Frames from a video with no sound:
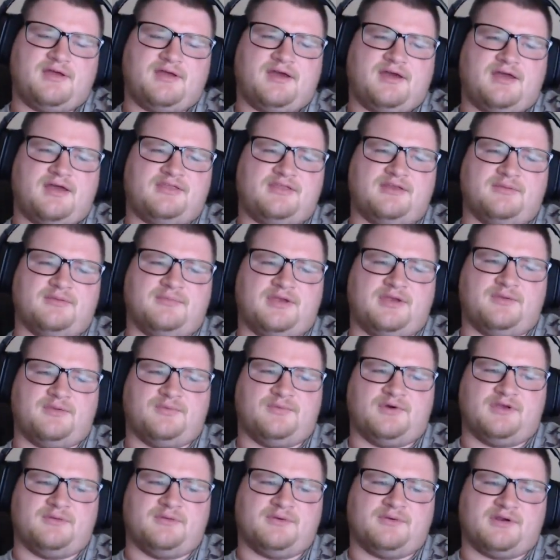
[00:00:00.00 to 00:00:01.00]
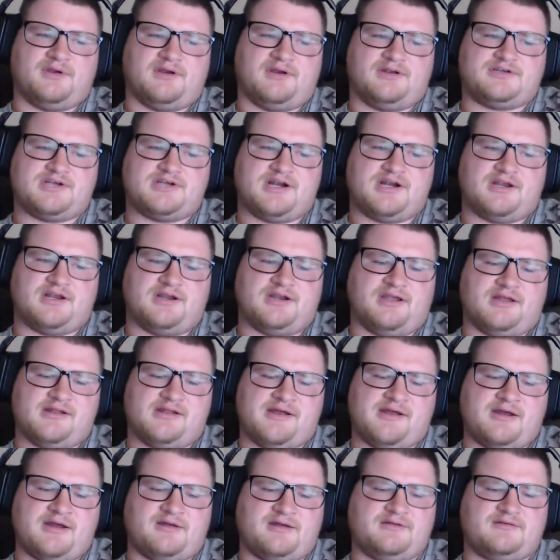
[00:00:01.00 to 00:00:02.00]
I think me and William are going to try to nail
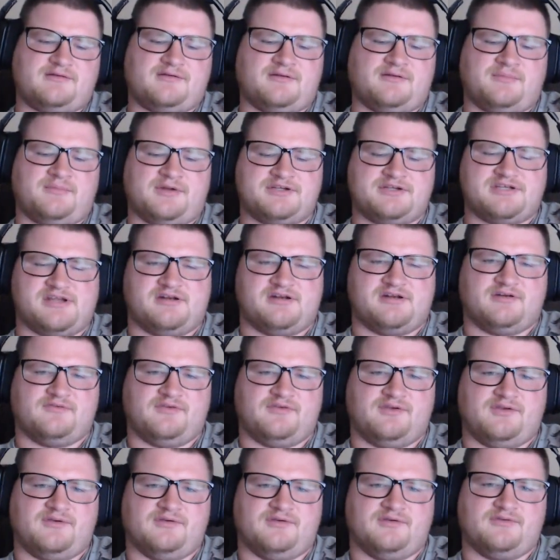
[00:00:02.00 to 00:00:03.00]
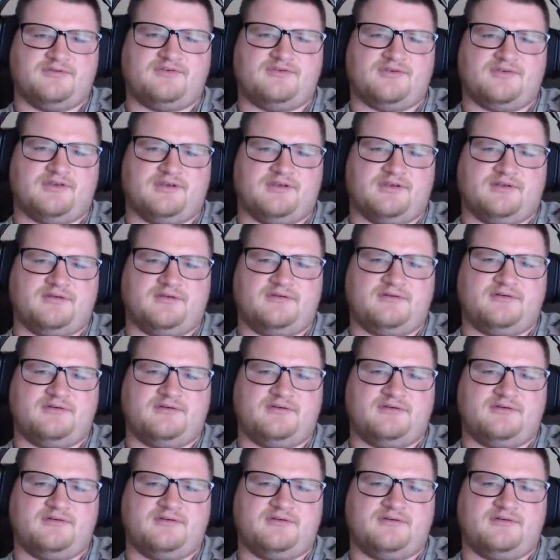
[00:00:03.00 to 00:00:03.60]
out a bunch of interviews, and